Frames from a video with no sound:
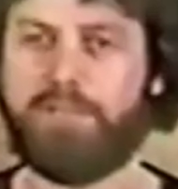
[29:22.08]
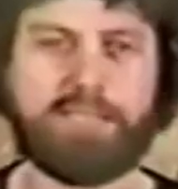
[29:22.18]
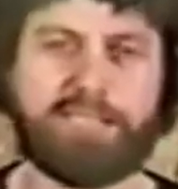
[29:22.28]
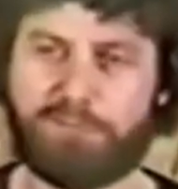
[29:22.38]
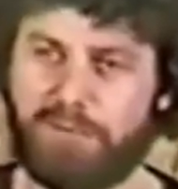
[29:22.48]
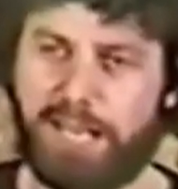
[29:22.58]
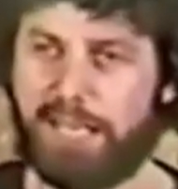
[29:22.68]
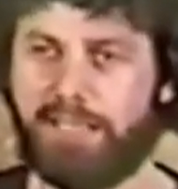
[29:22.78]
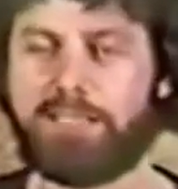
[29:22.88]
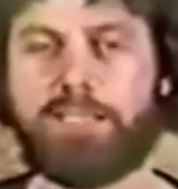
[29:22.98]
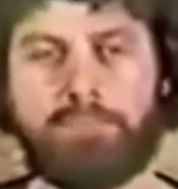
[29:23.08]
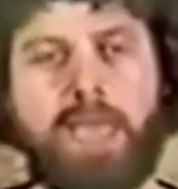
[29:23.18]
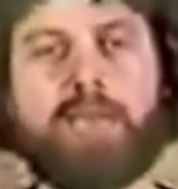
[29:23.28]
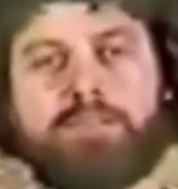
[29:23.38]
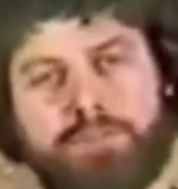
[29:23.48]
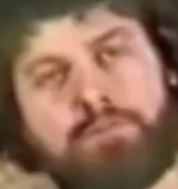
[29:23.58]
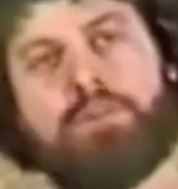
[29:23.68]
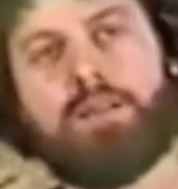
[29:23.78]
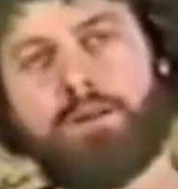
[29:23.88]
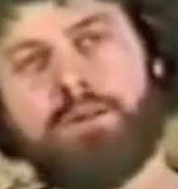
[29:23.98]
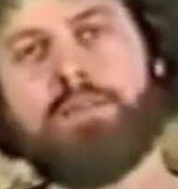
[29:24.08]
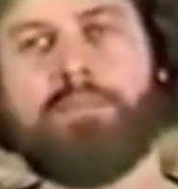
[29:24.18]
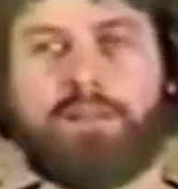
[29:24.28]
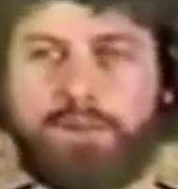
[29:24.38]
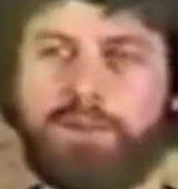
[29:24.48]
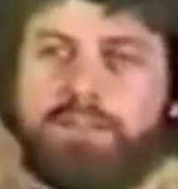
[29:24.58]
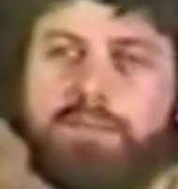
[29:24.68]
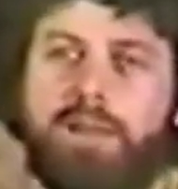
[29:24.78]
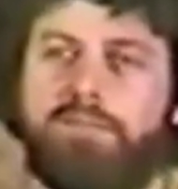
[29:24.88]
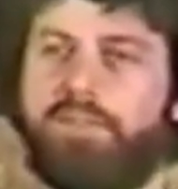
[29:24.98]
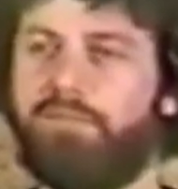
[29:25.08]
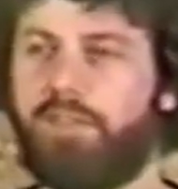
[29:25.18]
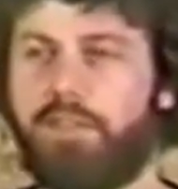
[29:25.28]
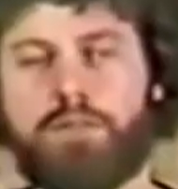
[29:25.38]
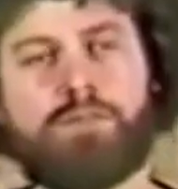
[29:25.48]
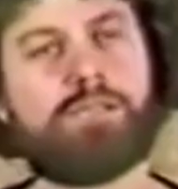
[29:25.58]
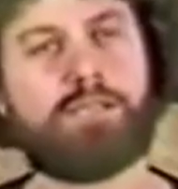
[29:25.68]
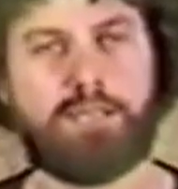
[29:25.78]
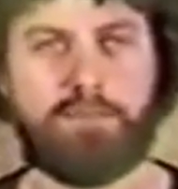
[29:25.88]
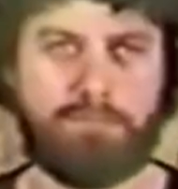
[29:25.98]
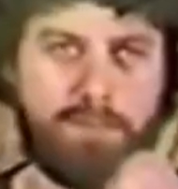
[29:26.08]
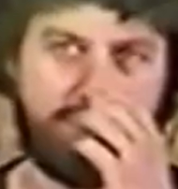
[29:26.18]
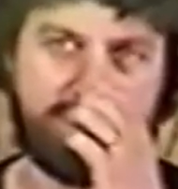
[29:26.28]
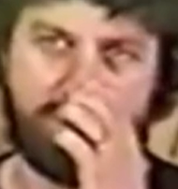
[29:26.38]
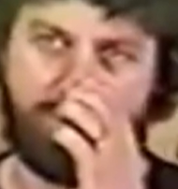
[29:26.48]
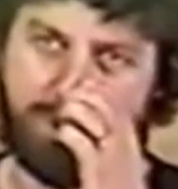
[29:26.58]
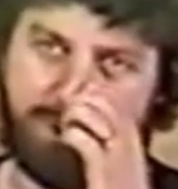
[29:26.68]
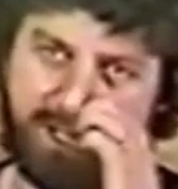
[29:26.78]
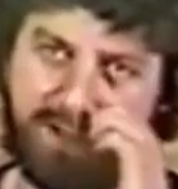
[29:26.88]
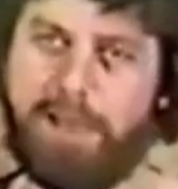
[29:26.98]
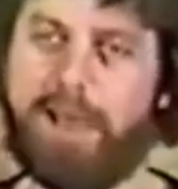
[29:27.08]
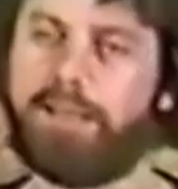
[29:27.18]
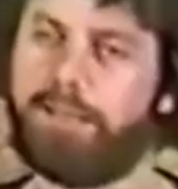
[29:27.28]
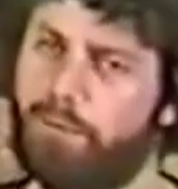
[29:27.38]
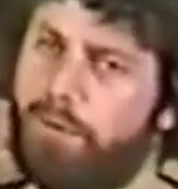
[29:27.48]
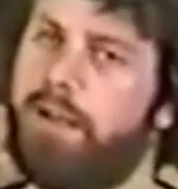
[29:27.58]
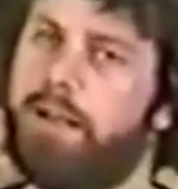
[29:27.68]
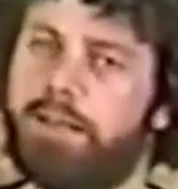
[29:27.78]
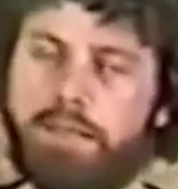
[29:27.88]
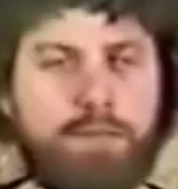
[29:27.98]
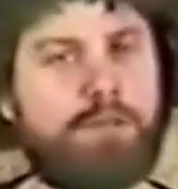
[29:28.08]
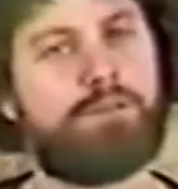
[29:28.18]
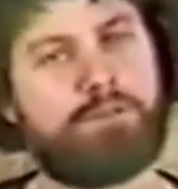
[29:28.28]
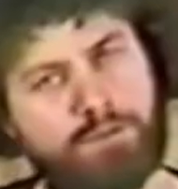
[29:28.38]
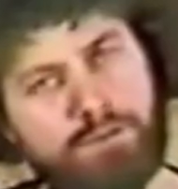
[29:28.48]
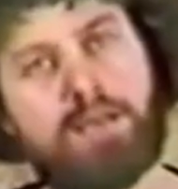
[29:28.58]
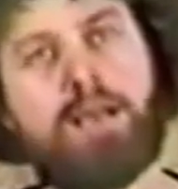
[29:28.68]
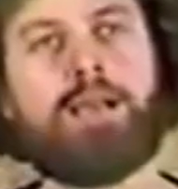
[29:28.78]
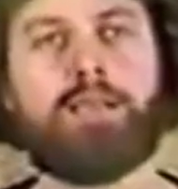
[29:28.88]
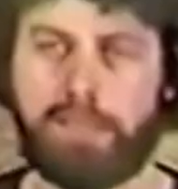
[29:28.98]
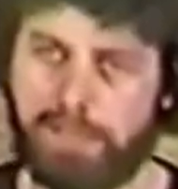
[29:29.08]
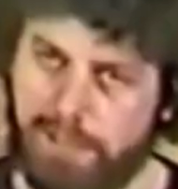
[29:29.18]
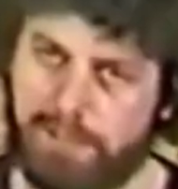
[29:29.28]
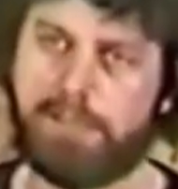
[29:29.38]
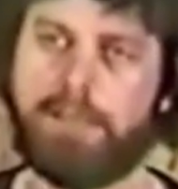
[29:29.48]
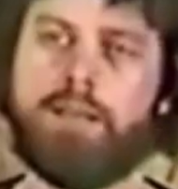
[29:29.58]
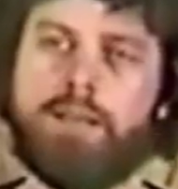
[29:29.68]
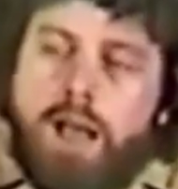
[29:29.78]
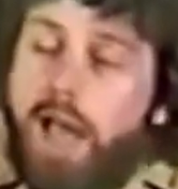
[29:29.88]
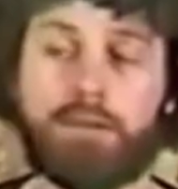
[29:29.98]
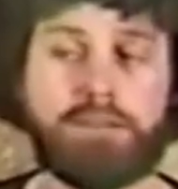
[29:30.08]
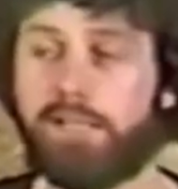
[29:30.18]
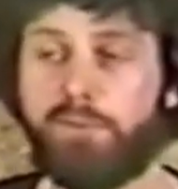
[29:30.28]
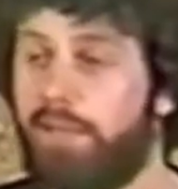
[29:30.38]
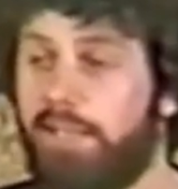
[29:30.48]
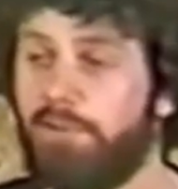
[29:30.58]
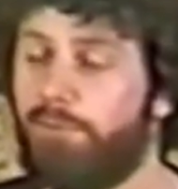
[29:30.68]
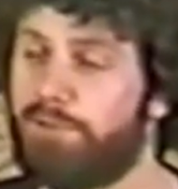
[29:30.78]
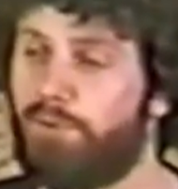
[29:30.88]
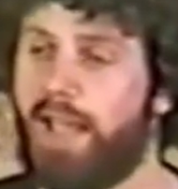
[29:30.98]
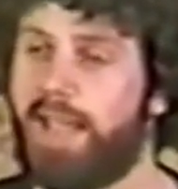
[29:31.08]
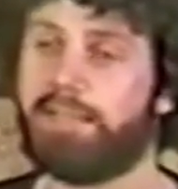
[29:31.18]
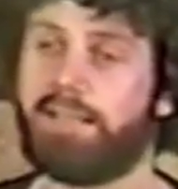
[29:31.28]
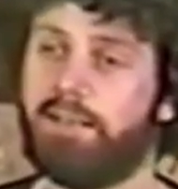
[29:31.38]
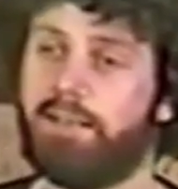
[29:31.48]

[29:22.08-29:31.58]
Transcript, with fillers: this is ridiculous, and the pastor, you know, he'd been a Christian about fifteen years, and he, he was a little more gentle about it. He'd go, well, you know, they're, they're young, and they need to... I don't think what he did was right.